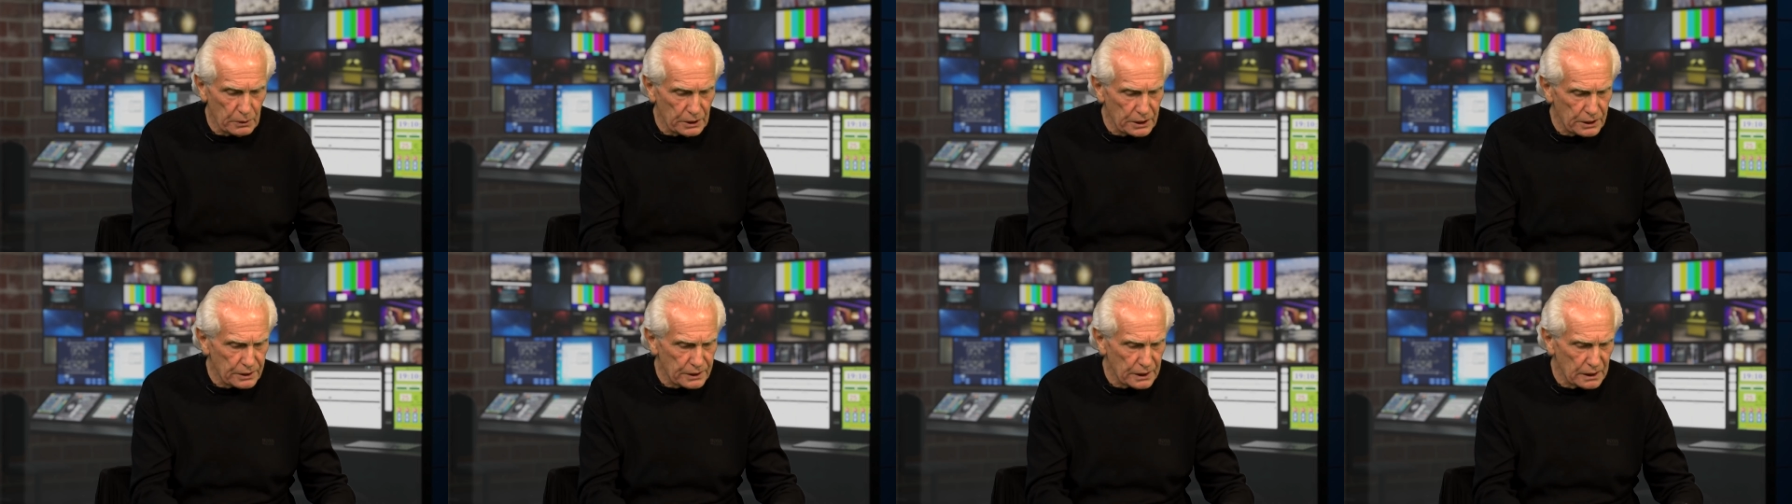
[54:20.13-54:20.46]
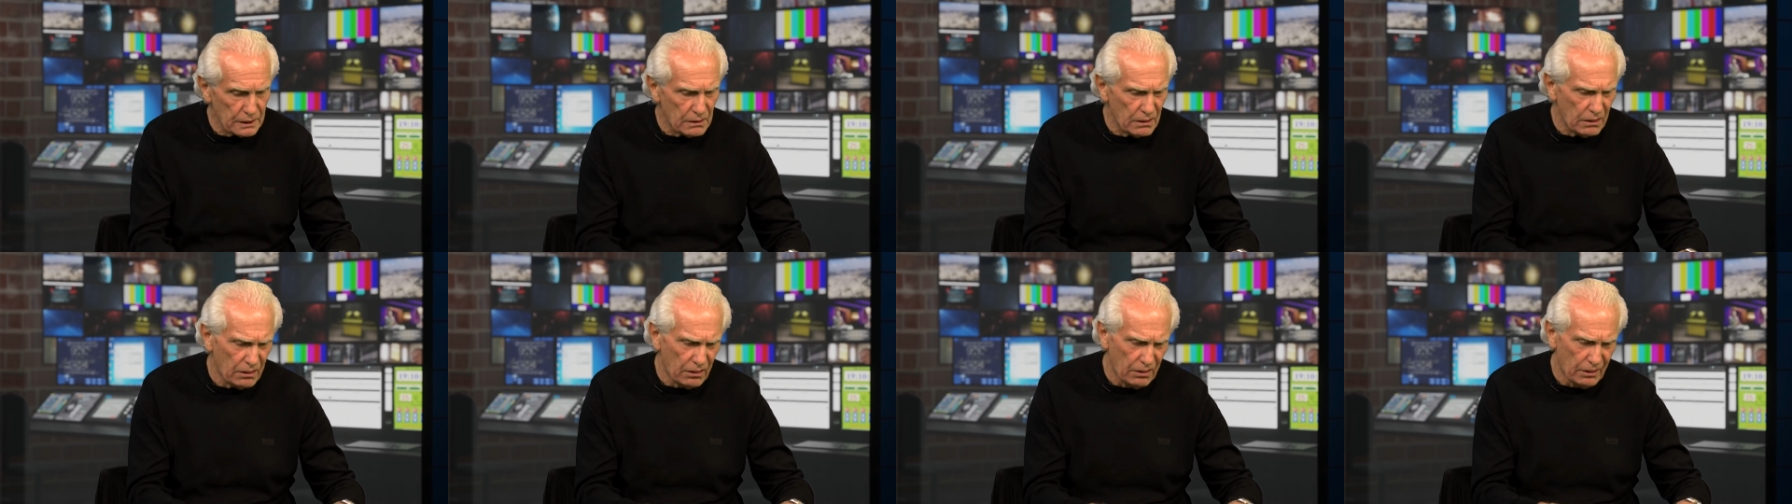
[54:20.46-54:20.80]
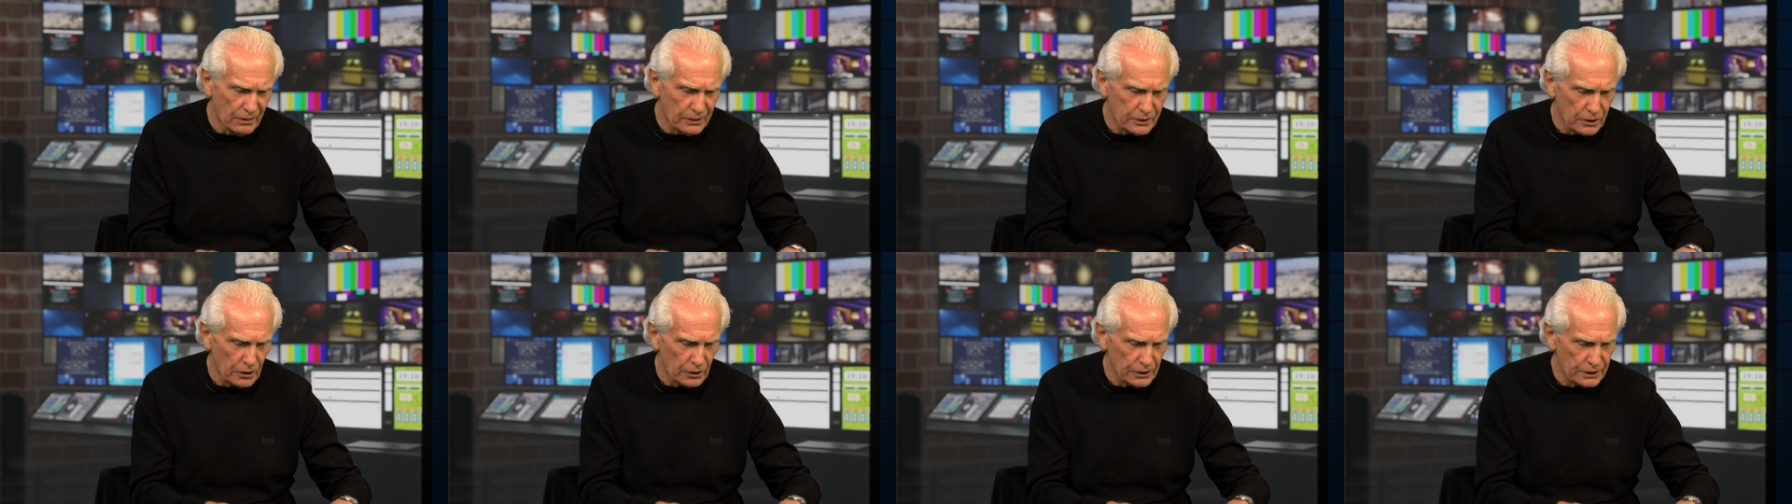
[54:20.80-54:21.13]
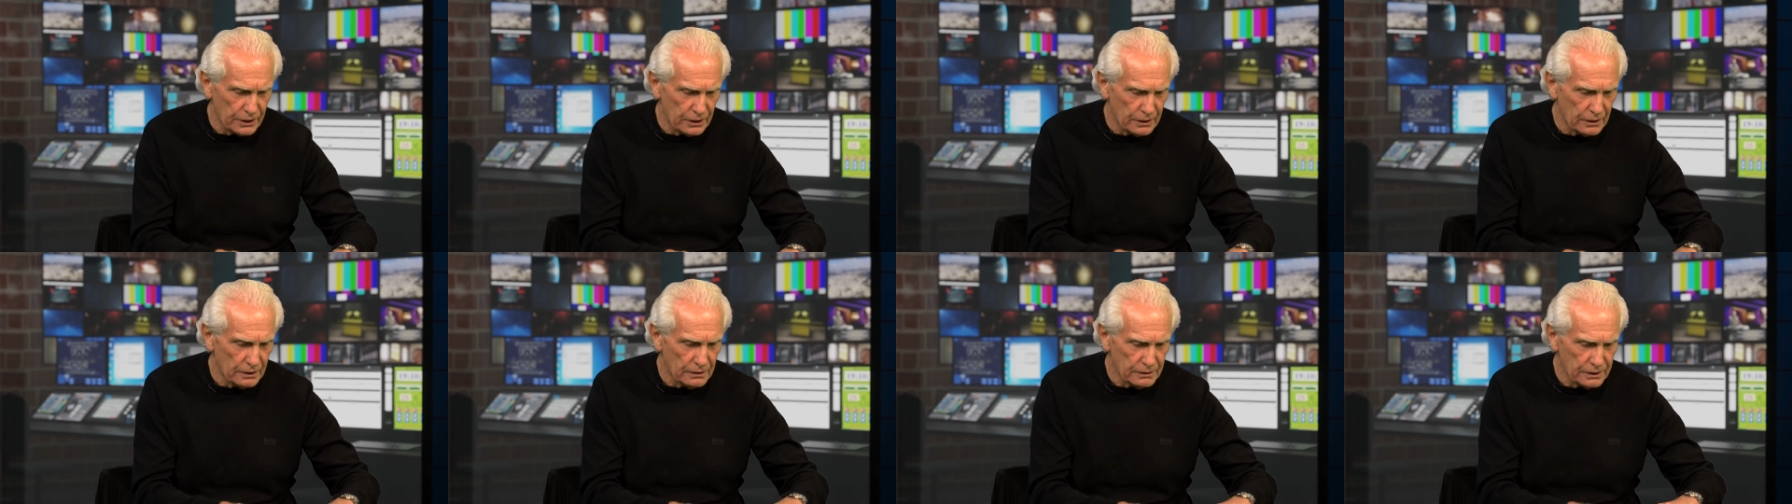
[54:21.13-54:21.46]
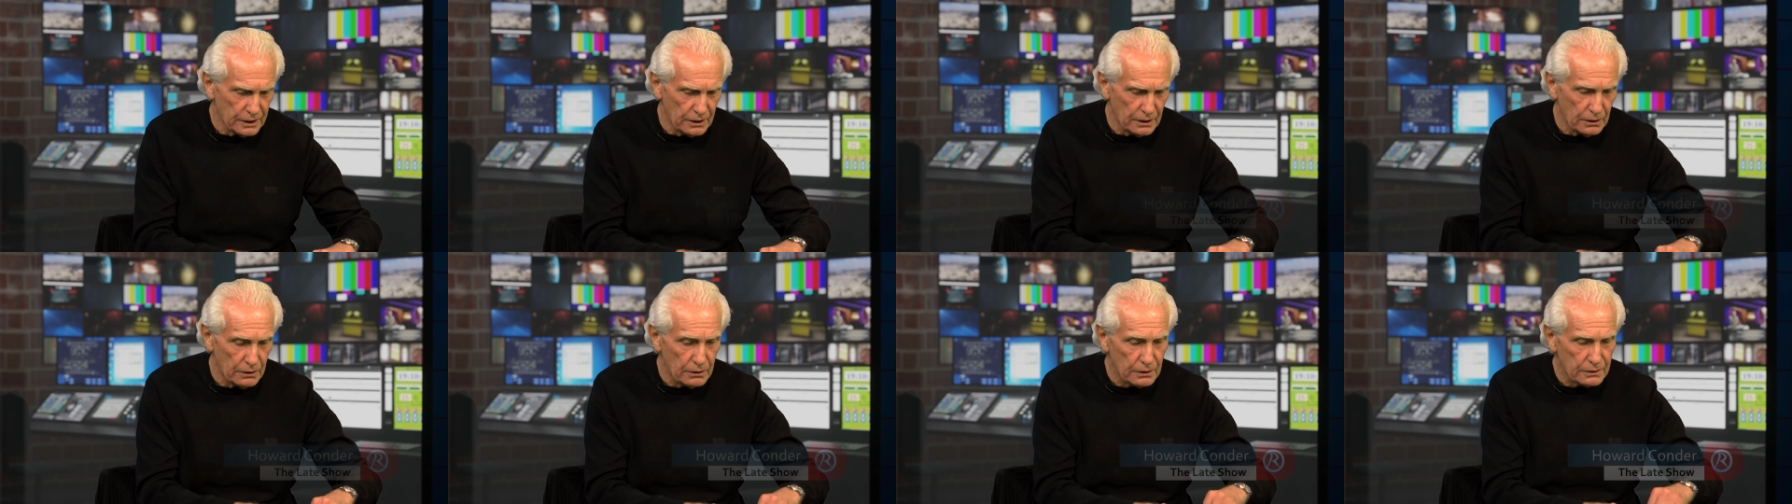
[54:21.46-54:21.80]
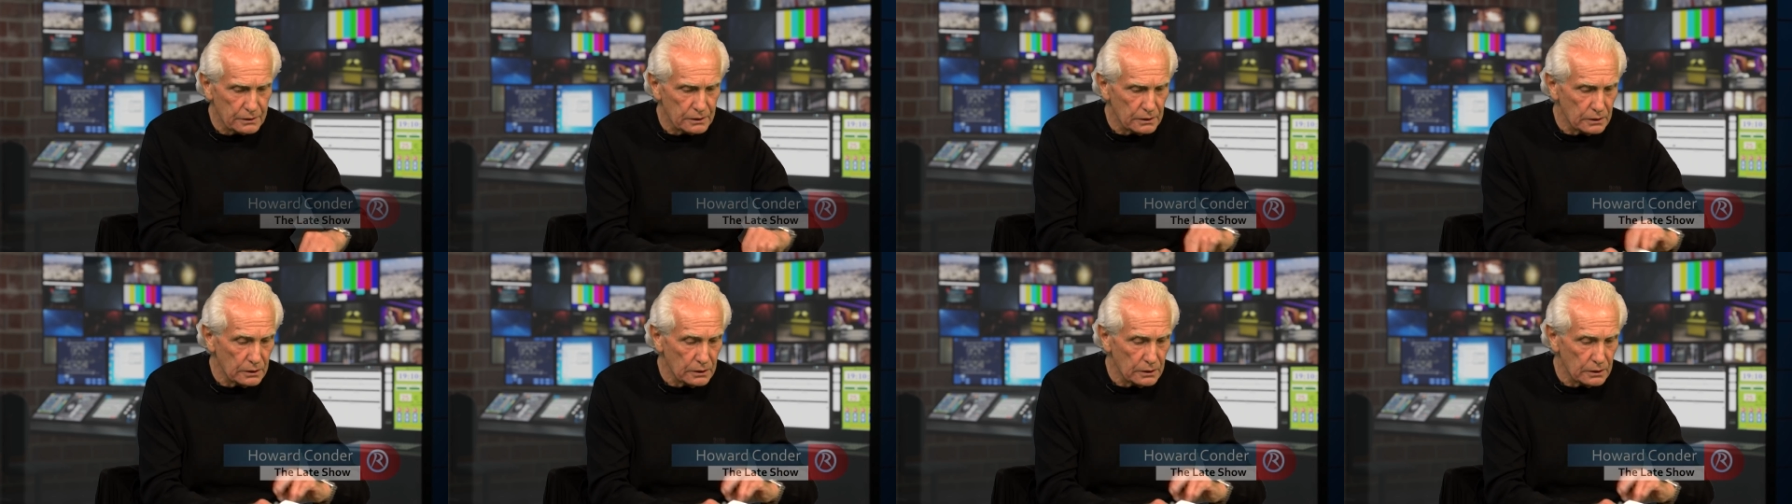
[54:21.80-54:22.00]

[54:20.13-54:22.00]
you think, "Oh, got you," you know,